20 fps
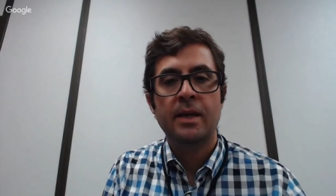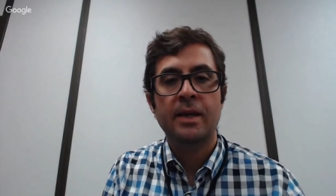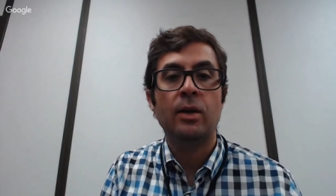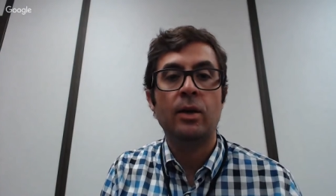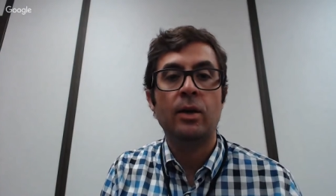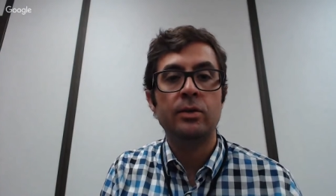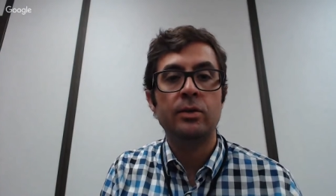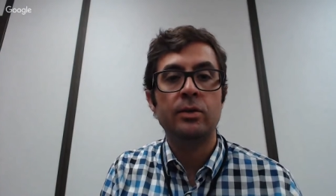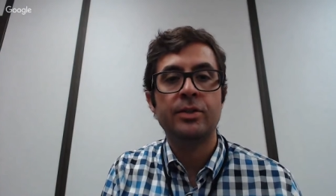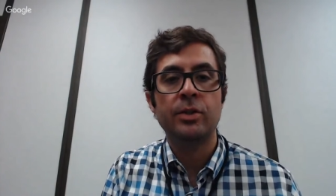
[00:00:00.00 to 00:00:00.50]

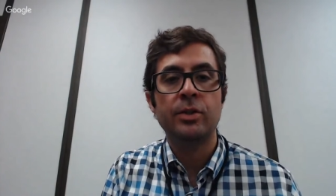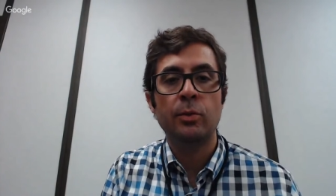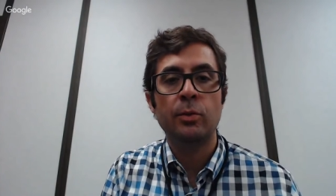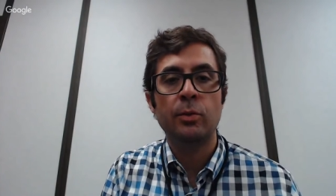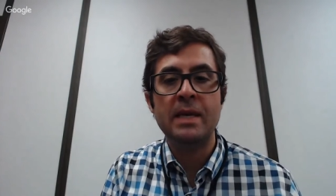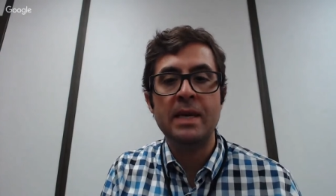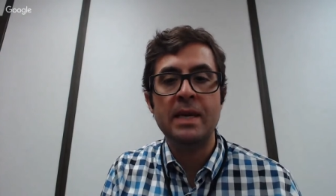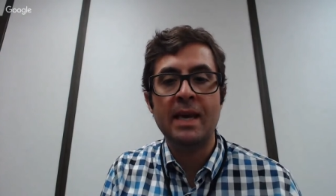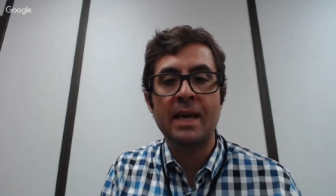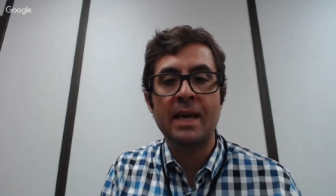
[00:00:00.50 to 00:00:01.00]
can
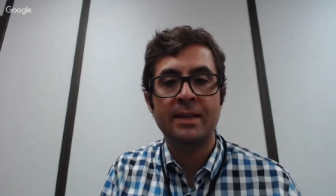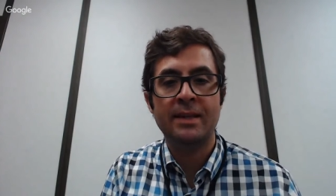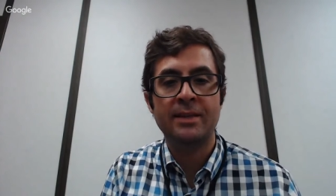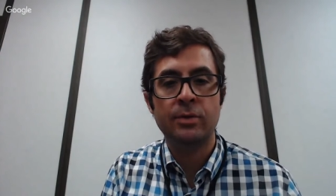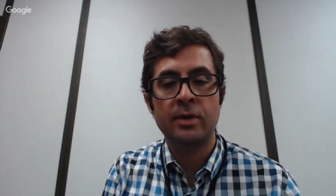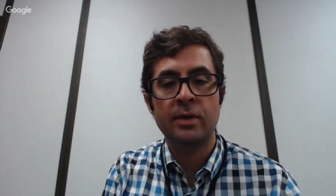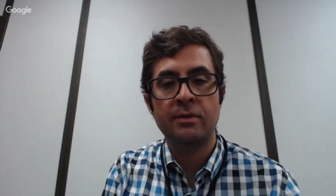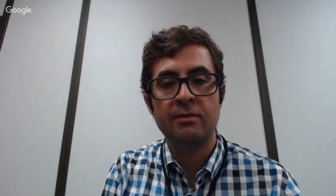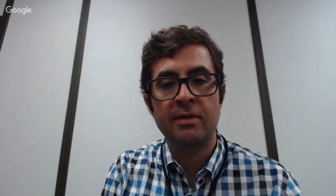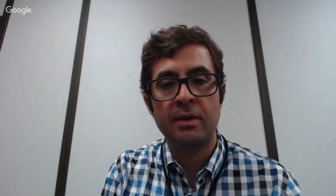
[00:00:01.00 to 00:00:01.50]
also be
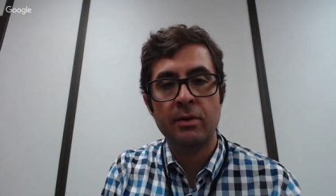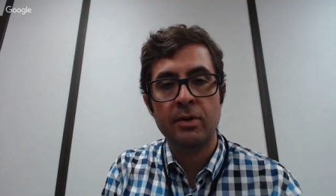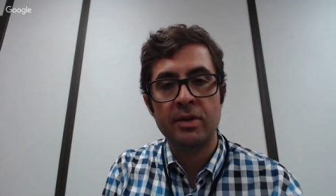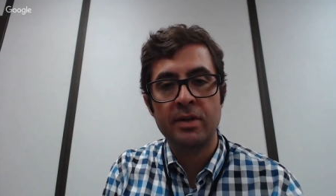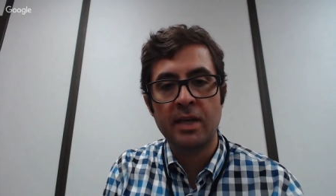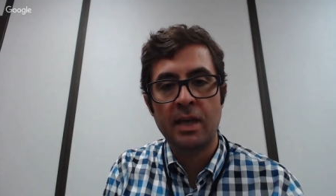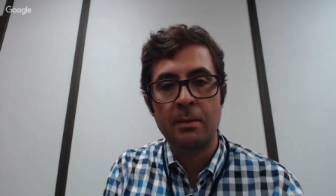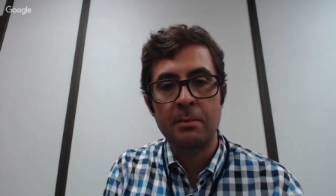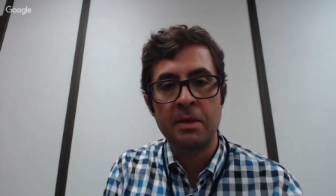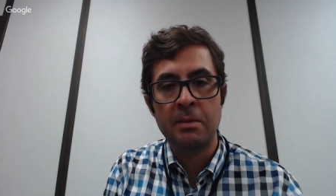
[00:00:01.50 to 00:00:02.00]
answered in a
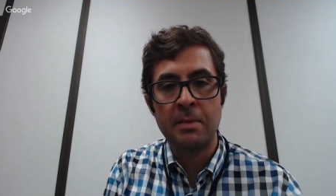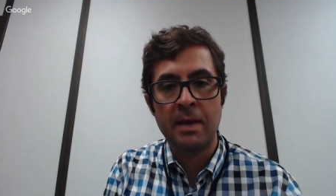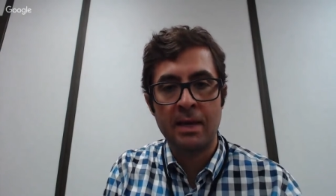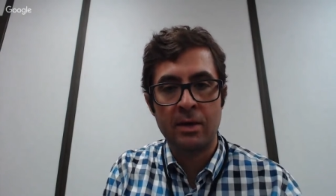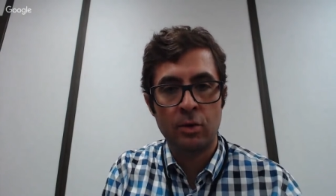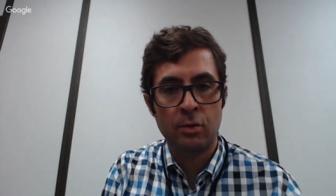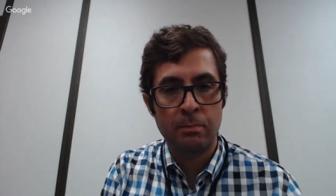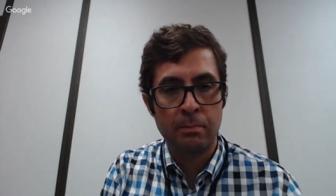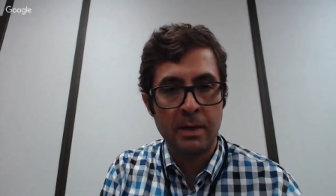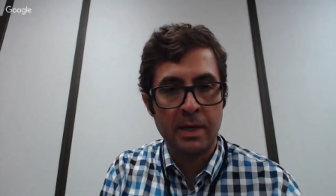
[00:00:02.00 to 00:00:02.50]
very timely
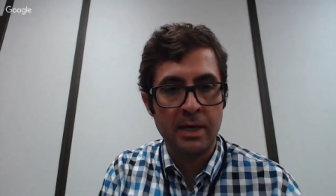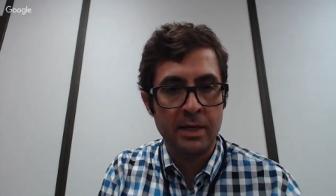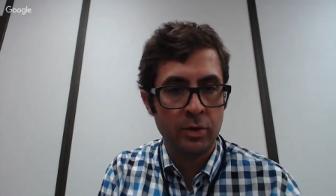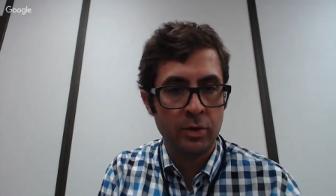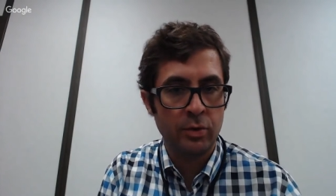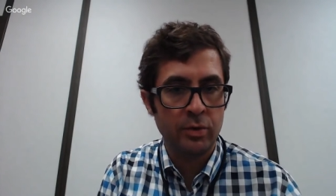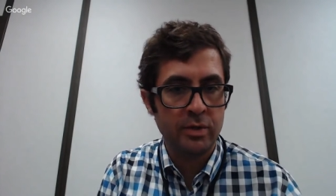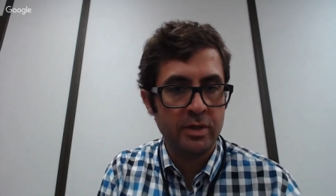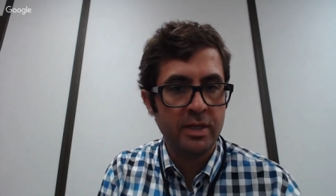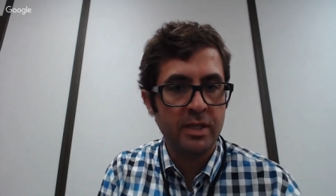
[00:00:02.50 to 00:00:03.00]
manner by
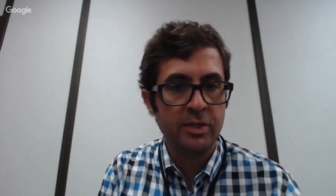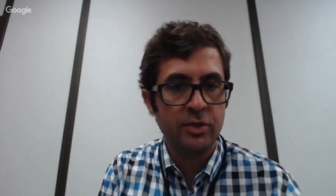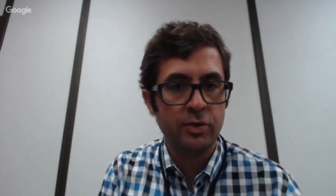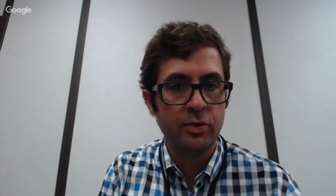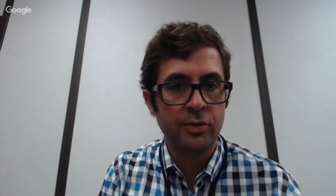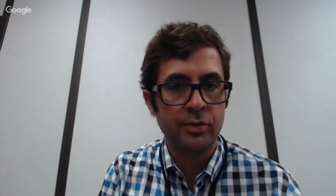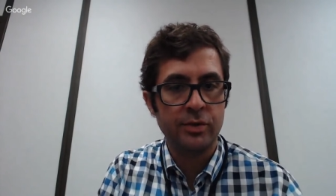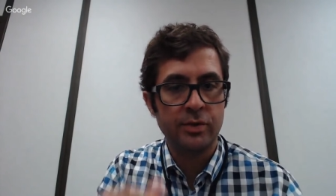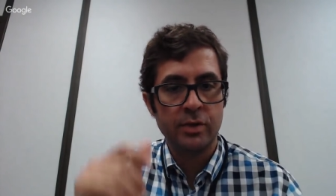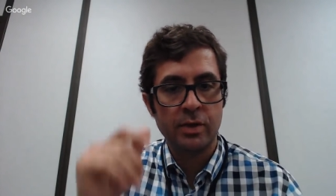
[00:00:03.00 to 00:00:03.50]
your
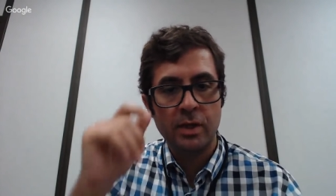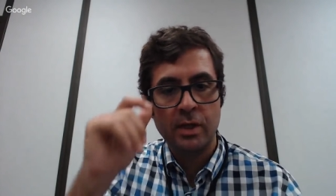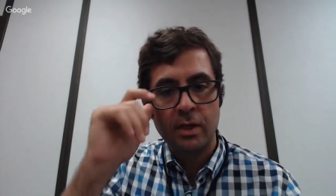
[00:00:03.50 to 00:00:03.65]
teachers.